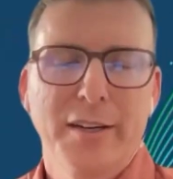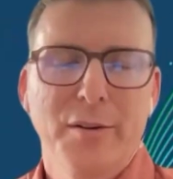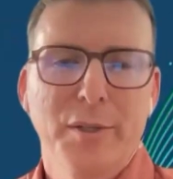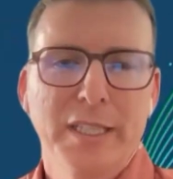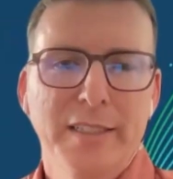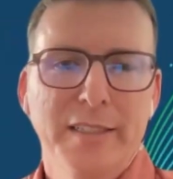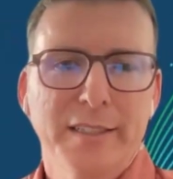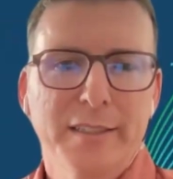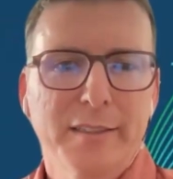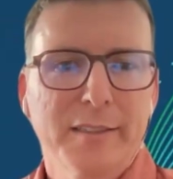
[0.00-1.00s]
know at least
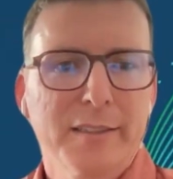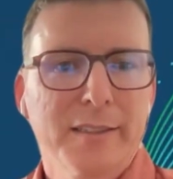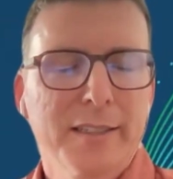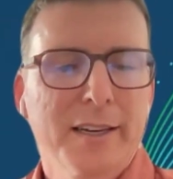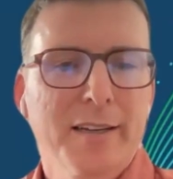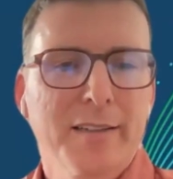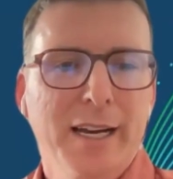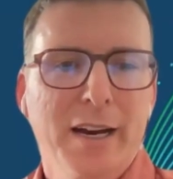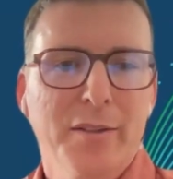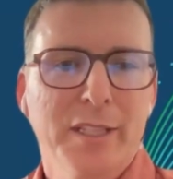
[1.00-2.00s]
in Qlik
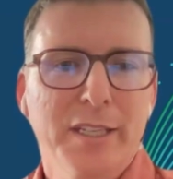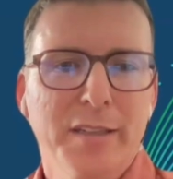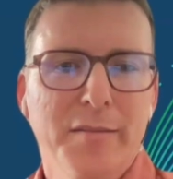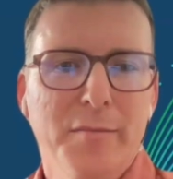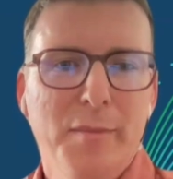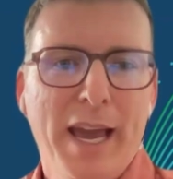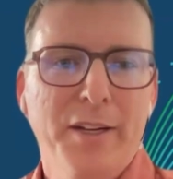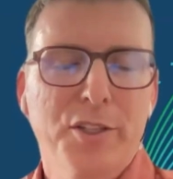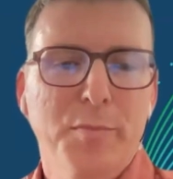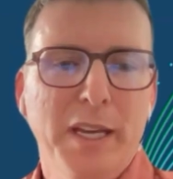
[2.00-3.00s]
Cloud, the
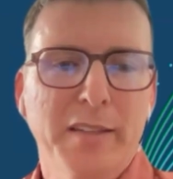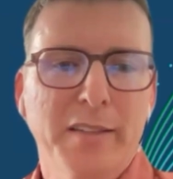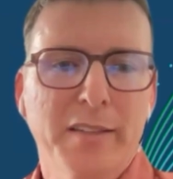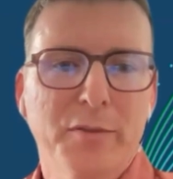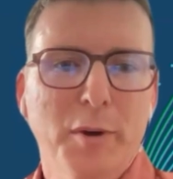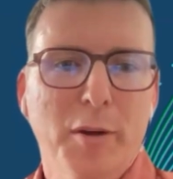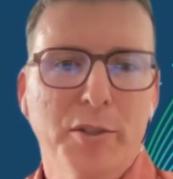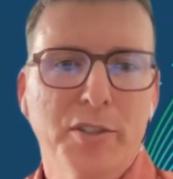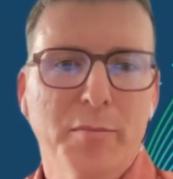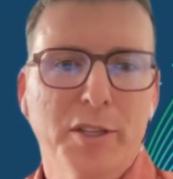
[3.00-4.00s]
managed spaces, if you
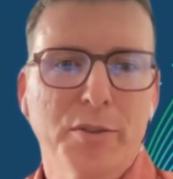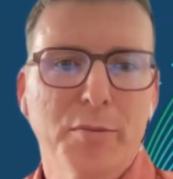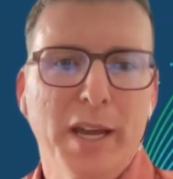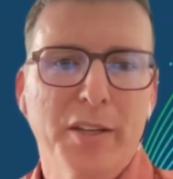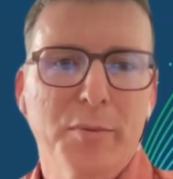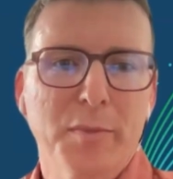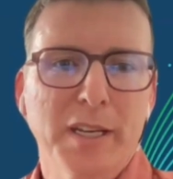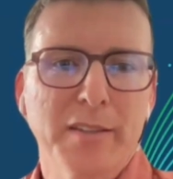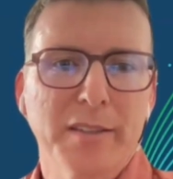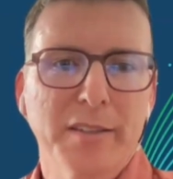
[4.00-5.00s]
publish something to a managed
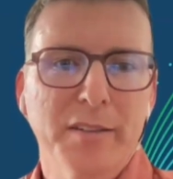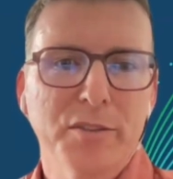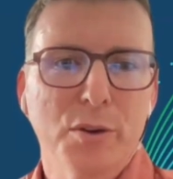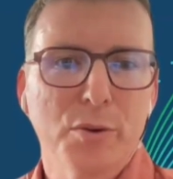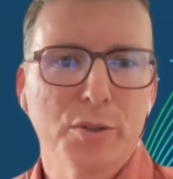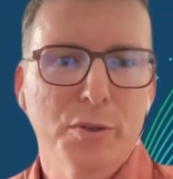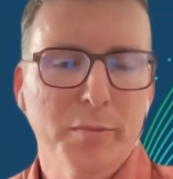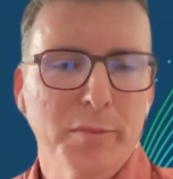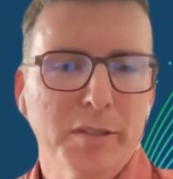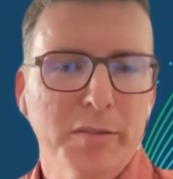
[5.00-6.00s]
space, there is no
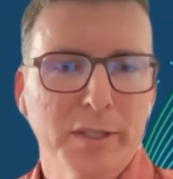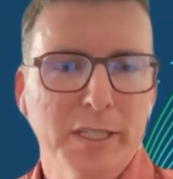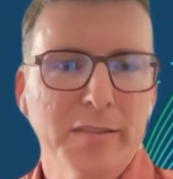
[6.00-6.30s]
script, right?